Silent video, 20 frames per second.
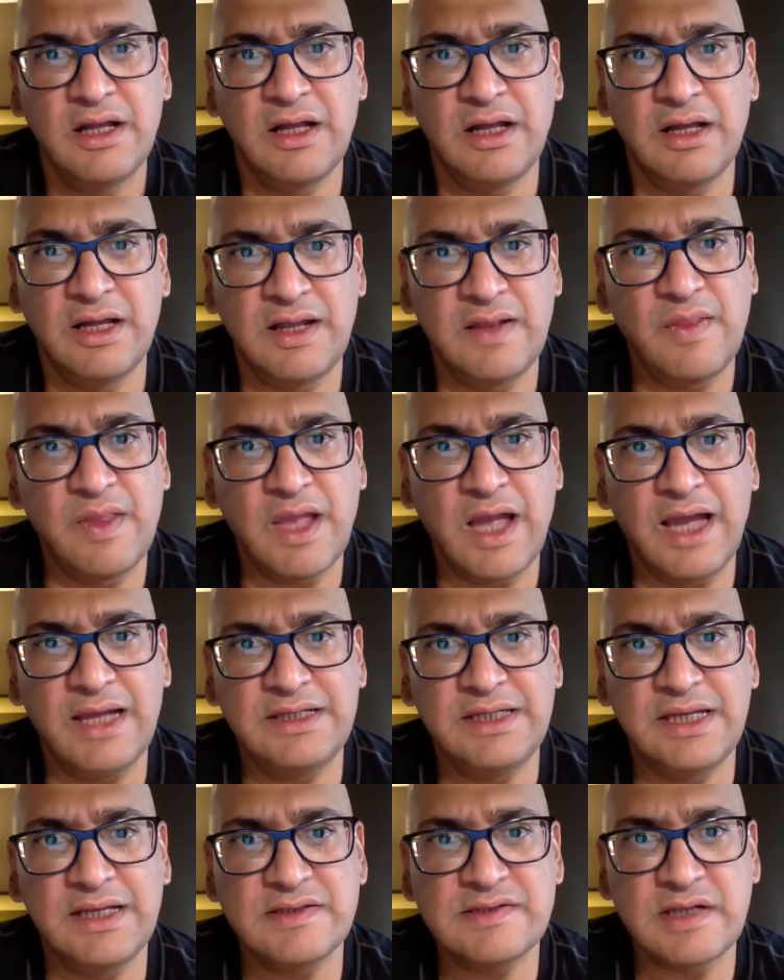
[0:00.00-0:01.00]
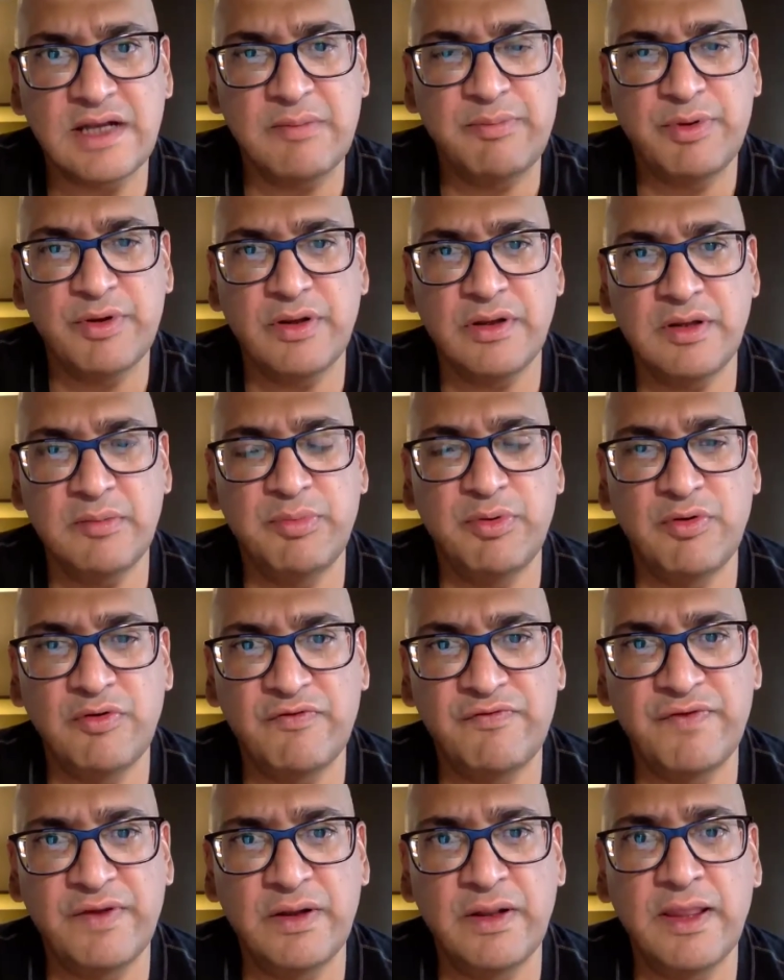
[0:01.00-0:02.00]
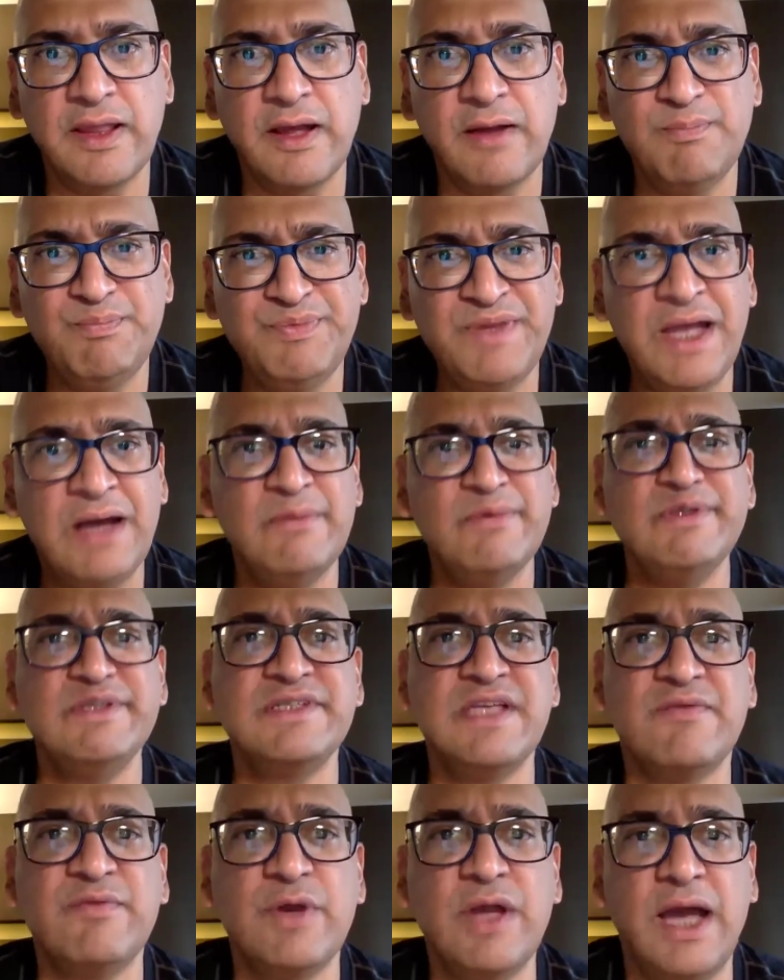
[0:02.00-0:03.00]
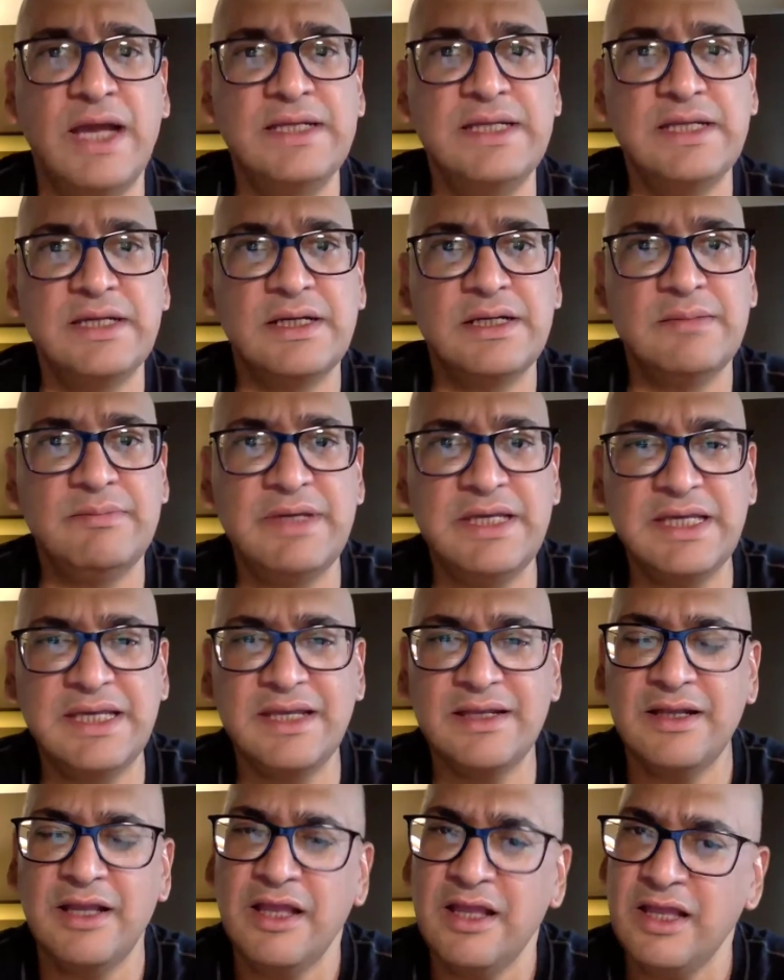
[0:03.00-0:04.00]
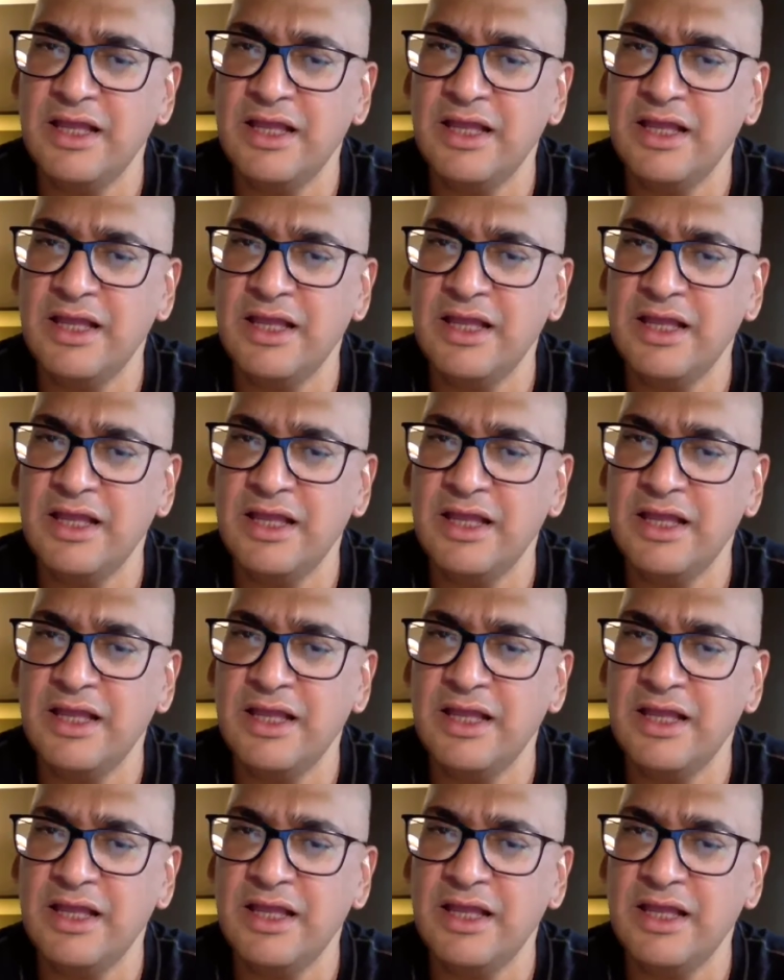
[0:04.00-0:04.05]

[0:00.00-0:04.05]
in the ideas that I put in the portfolio. Now, is every idea going to make it?